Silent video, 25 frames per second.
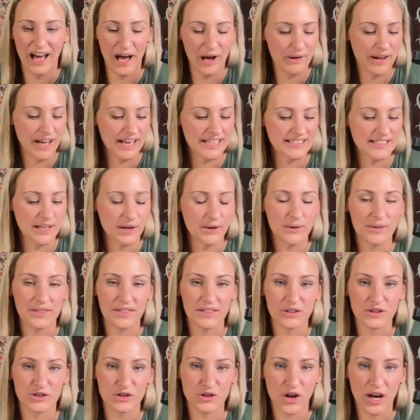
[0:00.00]
Okay, so
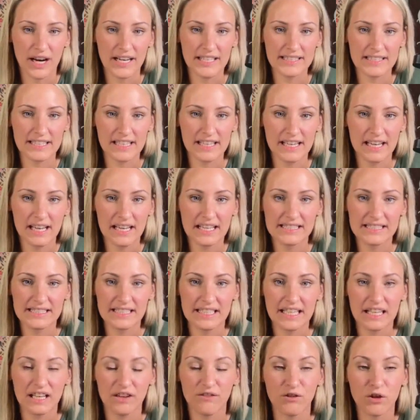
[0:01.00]
the tracing is
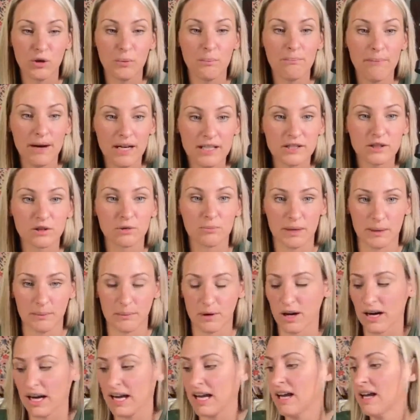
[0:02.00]
to give you muscle
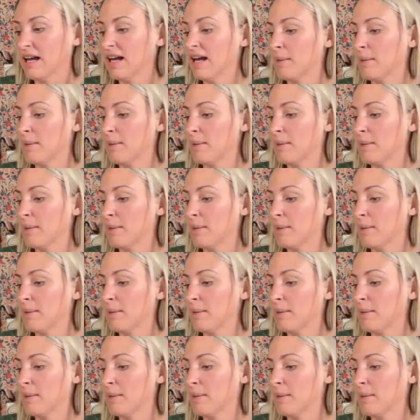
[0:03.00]
memory,